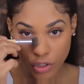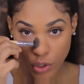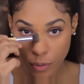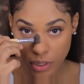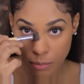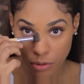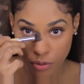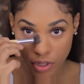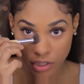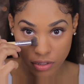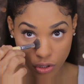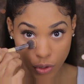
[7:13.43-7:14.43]
You know what I'm
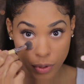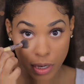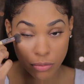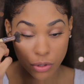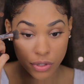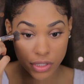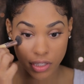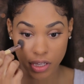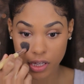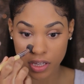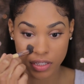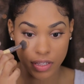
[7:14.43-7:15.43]
noticing? You know what I'm
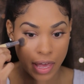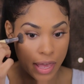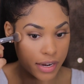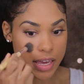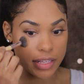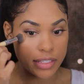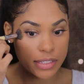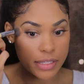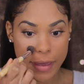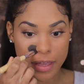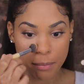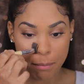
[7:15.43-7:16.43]
noticing is that it's
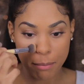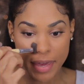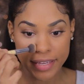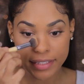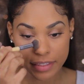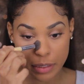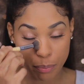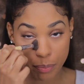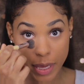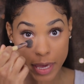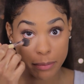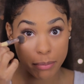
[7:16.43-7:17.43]
it makes the
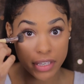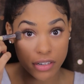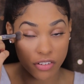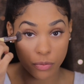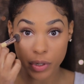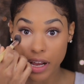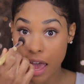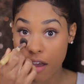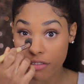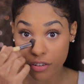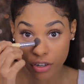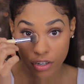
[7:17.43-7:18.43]
pigment of
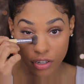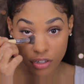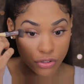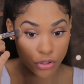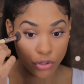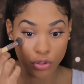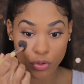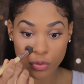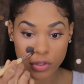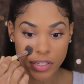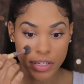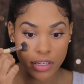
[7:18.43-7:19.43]
whatever you're
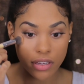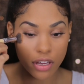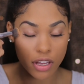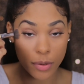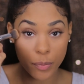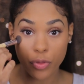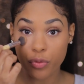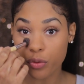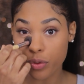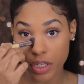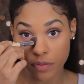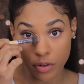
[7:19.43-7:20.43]
using come
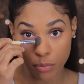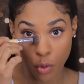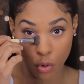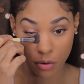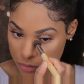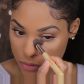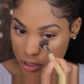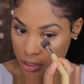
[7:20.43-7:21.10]
through even more.